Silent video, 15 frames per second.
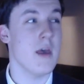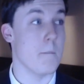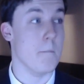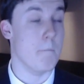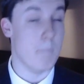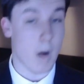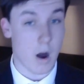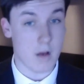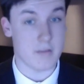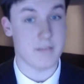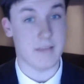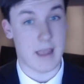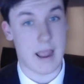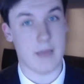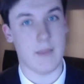But
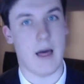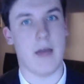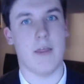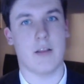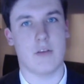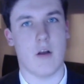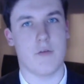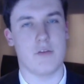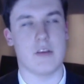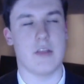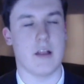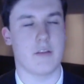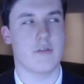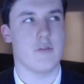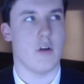saying that obviously
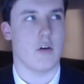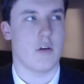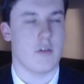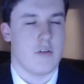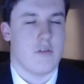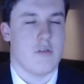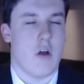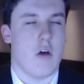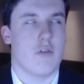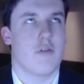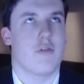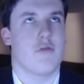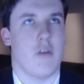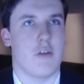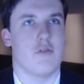that's not because it's not
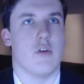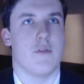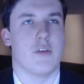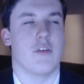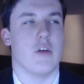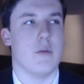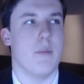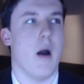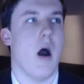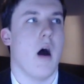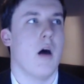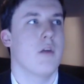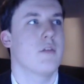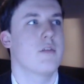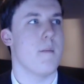stretched over 2
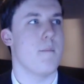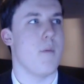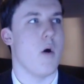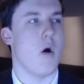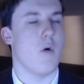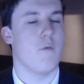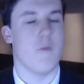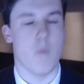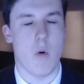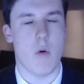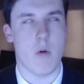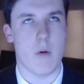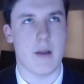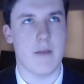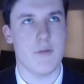parts, but from what
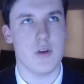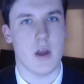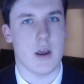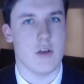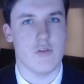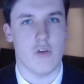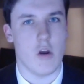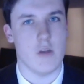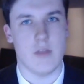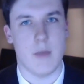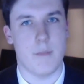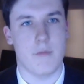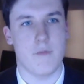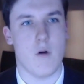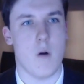we were given, I enjoyed their
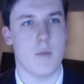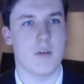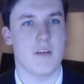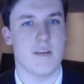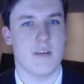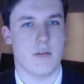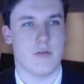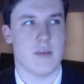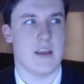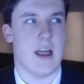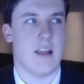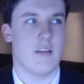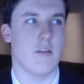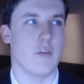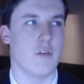performances. I think they
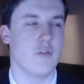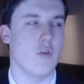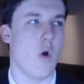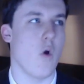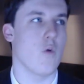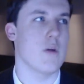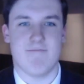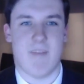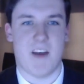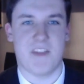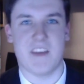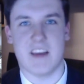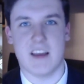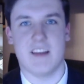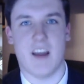added to the story. I
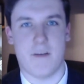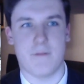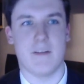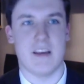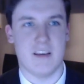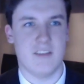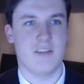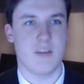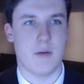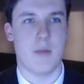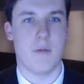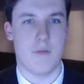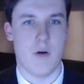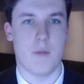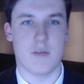think it definitely, some of the
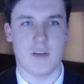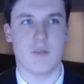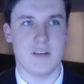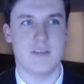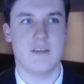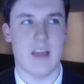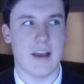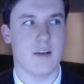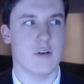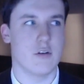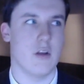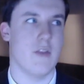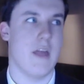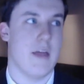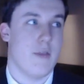performances were dead good
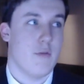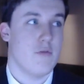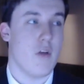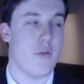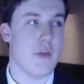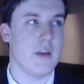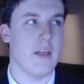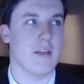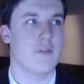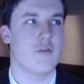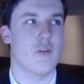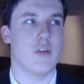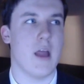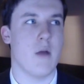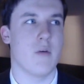on there. There's nothing that
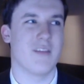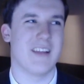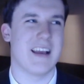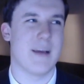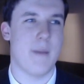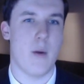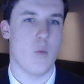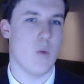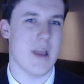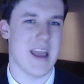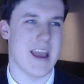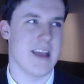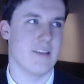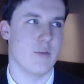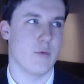stood out as like a bit
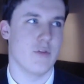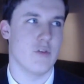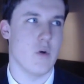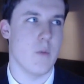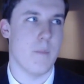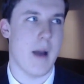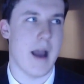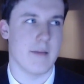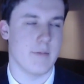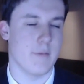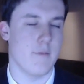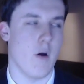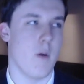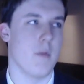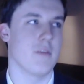weird. There was no bad
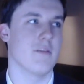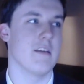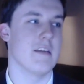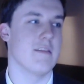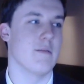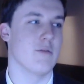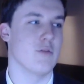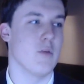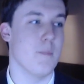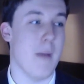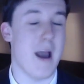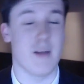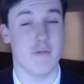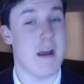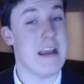performances, there was no
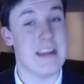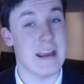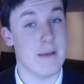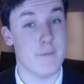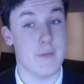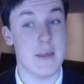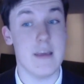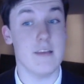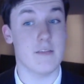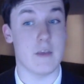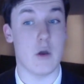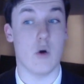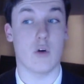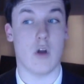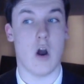bad writing for these. They
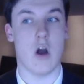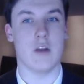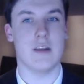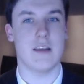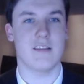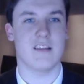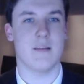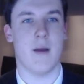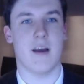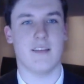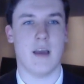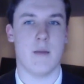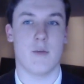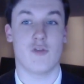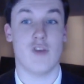all got a decent amount of
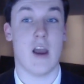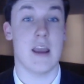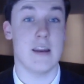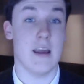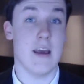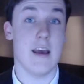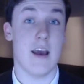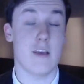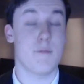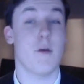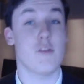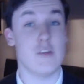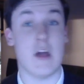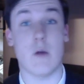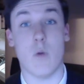time to shine,
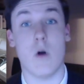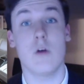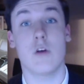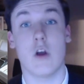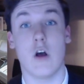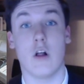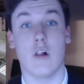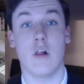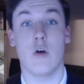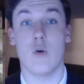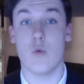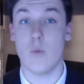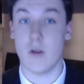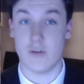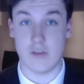especially that one girl who,
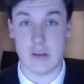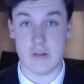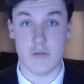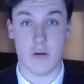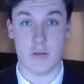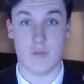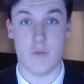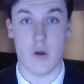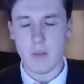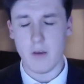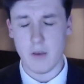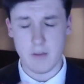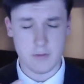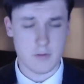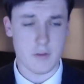when she transferred
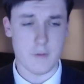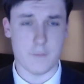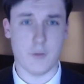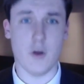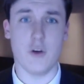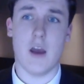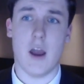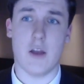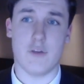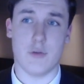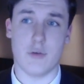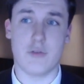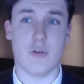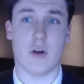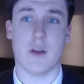into the Flood and she
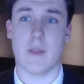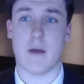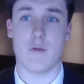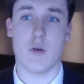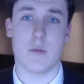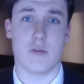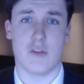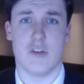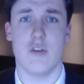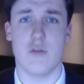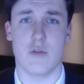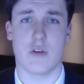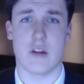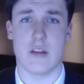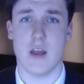was stuck in that room and she knew she
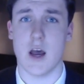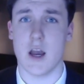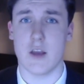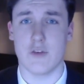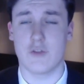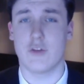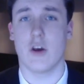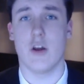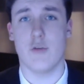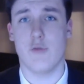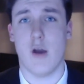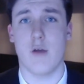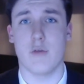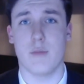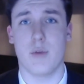was going to die and she turned
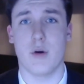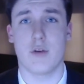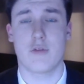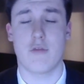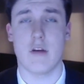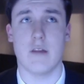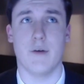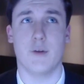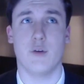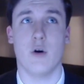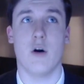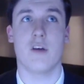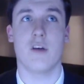around and put a screen of her daughters